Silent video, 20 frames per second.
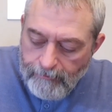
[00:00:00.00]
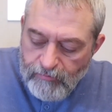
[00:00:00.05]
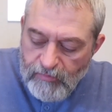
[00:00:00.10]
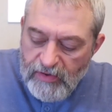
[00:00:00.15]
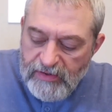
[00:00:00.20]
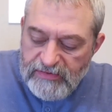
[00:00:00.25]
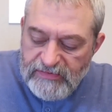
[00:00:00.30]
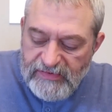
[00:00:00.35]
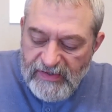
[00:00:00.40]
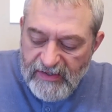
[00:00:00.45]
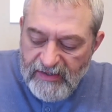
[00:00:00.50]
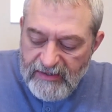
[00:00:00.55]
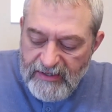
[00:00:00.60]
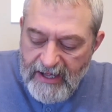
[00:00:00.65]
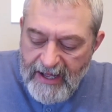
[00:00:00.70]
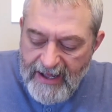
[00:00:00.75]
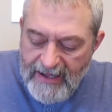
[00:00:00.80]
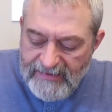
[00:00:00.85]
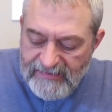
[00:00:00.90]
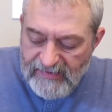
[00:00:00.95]
You can tell it
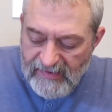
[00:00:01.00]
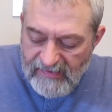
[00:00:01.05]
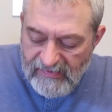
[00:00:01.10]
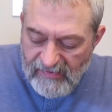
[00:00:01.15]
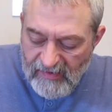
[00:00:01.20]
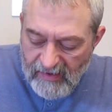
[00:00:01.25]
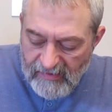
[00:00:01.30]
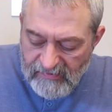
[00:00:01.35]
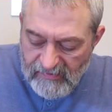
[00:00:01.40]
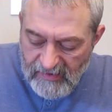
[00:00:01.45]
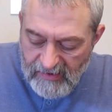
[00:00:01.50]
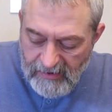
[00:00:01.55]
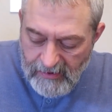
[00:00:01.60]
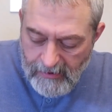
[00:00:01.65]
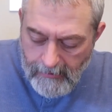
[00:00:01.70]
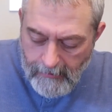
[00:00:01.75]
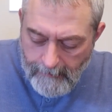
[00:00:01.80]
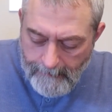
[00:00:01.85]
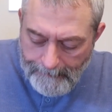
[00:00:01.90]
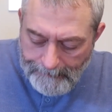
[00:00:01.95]
has a sauce in
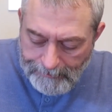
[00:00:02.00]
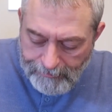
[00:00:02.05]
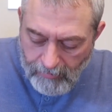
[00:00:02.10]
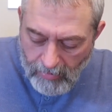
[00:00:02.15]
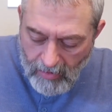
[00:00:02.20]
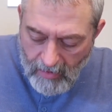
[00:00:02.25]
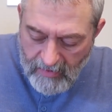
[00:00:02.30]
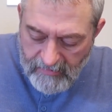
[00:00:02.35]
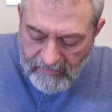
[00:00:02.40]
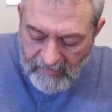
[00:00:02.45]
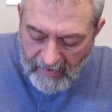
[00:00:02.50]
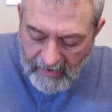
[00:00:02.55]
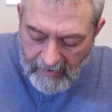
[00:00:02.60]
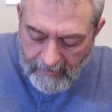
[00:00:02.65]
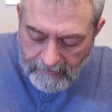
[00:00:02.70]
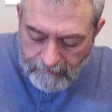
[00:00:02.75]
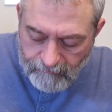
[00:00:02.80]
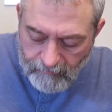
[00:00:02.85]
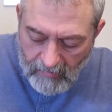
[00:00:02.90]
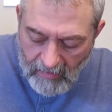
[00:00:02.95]
here. It's like
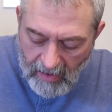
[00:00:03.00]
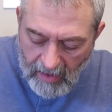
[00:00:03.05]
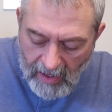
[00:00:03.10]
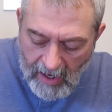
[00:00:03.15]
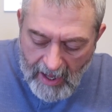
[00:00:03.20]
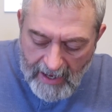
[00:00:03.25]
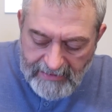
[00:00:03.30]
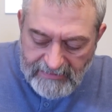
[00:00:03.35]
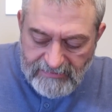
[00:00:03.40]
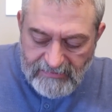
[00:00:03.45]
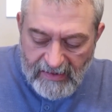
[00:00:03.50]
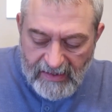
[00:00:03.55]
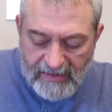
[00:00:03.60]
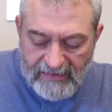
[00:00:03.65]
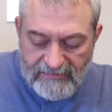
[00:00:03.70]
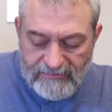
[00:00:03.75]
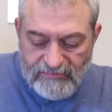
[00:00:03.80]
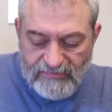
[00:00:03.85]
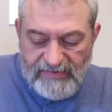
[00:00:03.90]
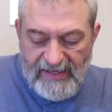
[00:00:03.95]
a, a light, like
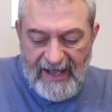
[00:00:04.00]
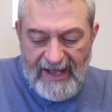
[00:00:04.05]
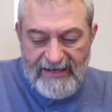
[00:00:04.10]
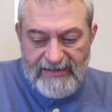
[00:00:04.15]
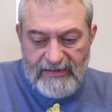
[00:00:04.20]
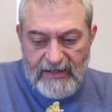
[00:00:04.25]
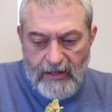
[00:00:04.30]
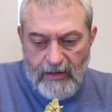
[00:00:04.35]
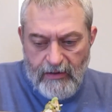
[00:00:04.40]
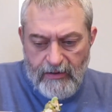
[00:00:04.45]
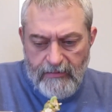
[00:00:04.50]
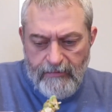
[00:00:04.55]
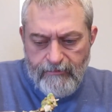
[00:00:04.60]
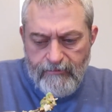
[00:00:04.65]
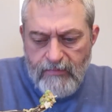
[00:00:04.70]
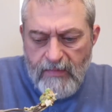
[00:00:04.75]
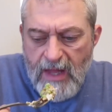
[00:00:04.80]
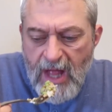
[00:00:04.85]
tan color.